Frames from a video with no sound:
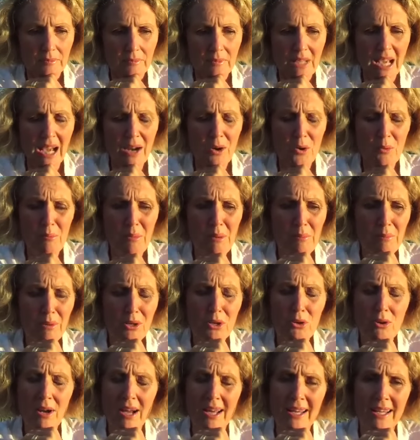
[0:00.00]
I remember
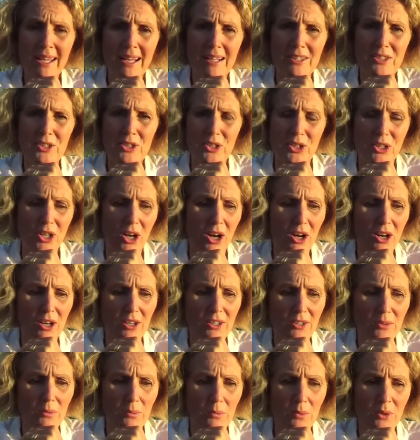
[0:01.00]
crying out to God
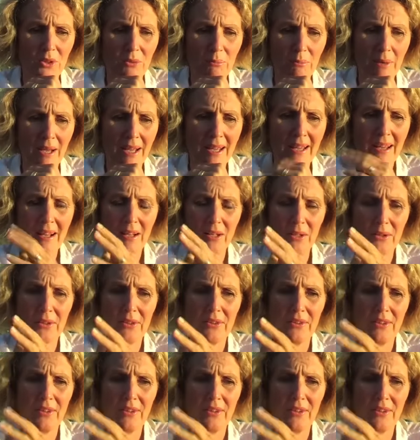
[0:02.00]
with my health